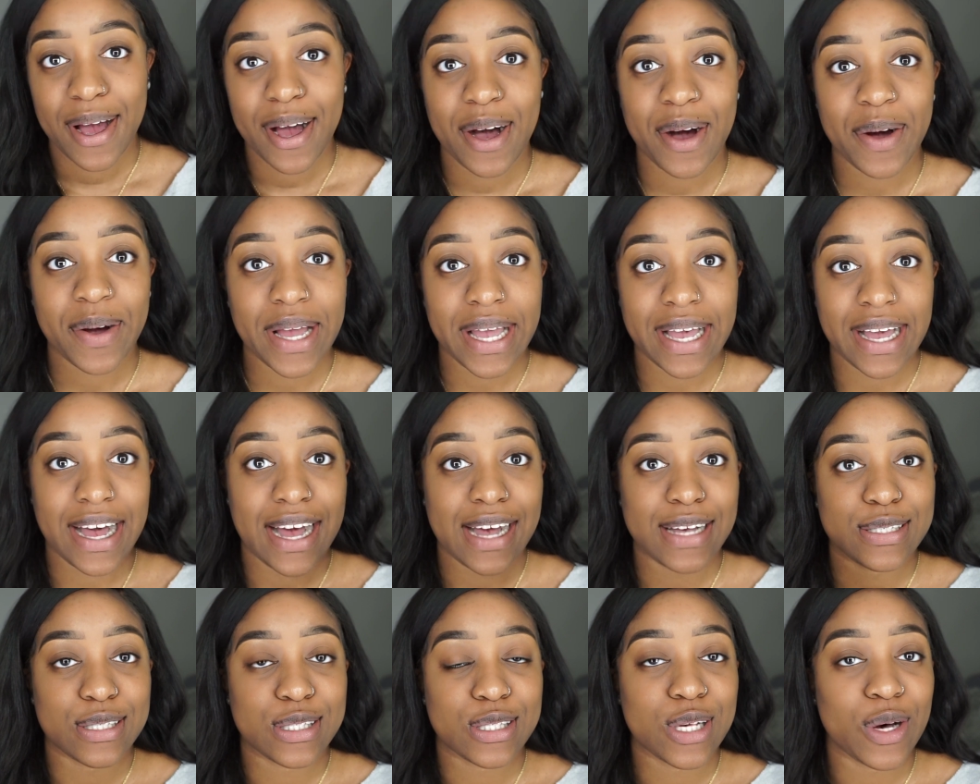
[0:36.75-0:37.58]
Okay
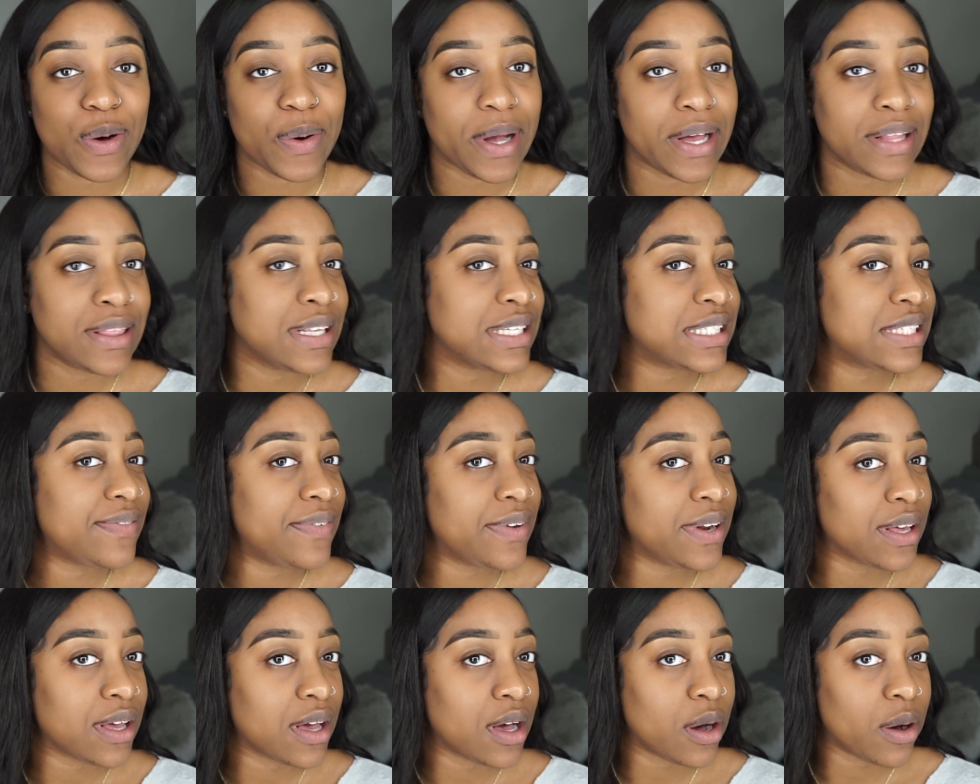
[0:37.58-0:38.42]
guys, so in this
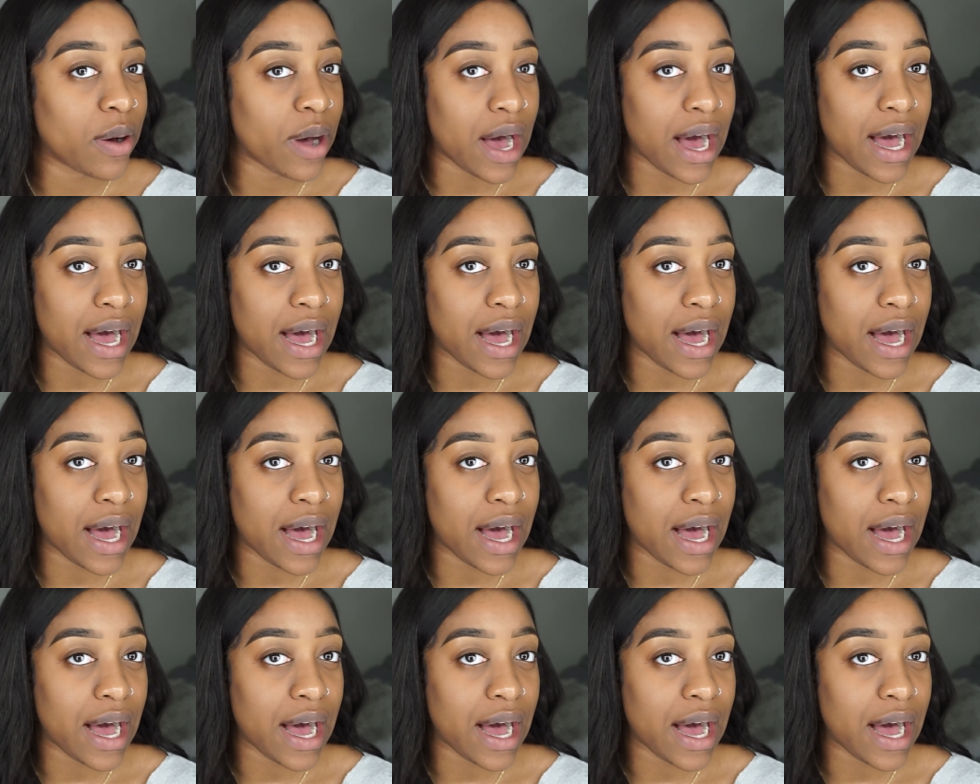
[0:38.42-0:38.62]
video